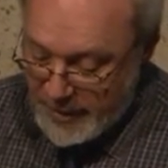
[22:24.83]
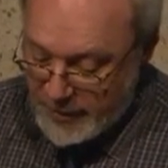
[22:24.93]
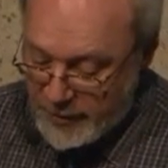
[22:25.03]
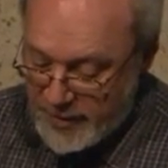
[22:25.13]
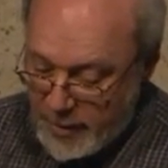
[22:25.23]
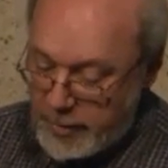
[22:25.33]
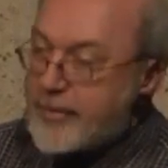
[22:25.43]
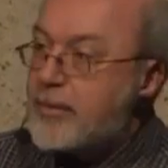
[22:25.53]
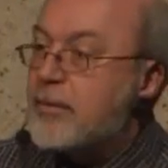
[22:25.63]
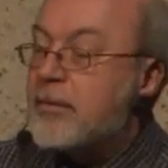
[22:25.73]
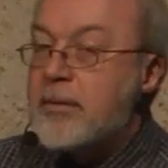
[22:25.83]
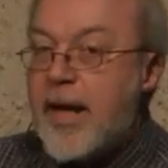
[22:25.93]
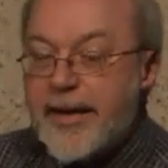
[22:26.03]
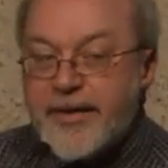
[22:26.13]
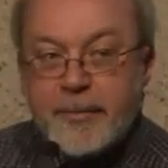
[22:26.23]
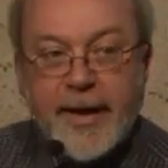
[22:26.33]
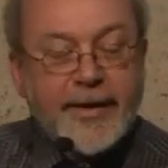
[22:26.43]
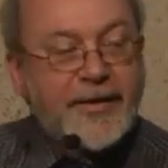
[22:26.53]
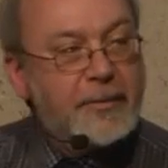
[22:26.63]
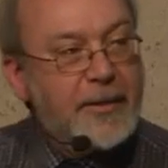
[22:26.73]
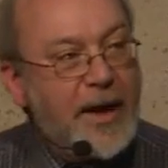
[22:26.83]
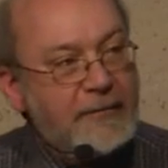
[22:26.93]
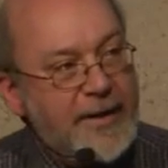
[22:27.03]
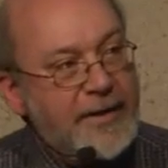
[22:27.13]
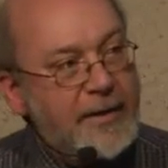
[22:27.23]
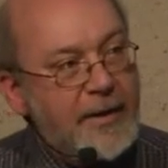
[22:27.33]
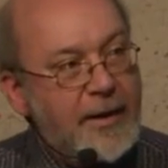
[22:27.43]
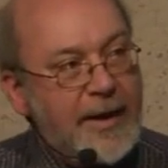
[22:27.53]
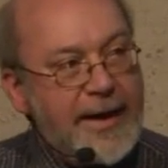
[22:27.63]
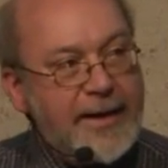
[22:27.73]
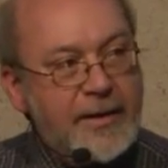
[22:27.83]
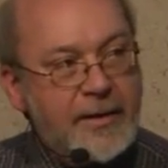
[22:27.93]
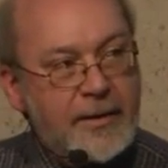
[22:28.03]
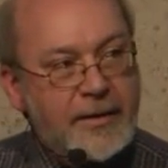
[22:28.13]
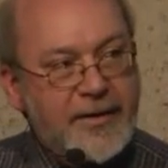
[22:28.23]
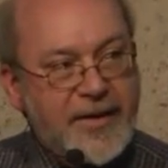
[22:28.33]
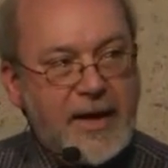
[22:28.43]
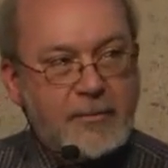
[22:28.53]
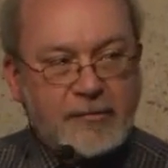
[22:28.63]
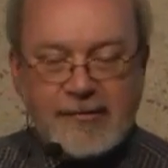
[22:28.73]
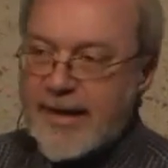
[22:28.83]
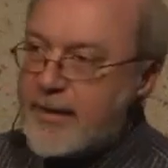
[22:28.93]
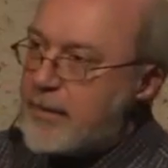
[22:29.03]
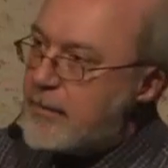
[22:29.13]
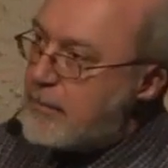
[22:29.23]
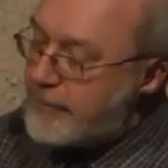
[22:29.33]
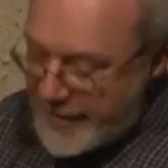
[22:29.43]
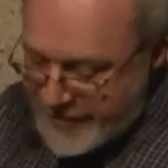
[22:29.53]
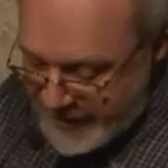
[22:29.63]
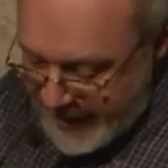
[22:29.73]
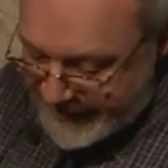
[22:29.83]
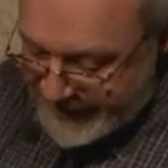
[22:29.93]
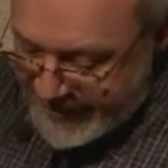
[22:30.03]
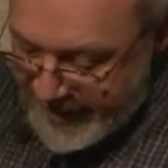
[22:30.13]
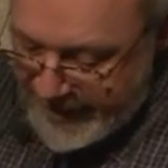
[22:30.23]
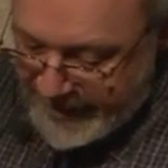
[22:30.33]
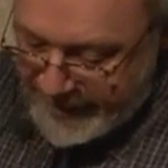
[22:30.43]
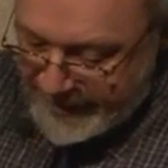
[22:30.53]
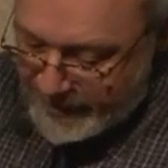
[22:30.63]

could not expect to be buried in the same grand fashion as the king.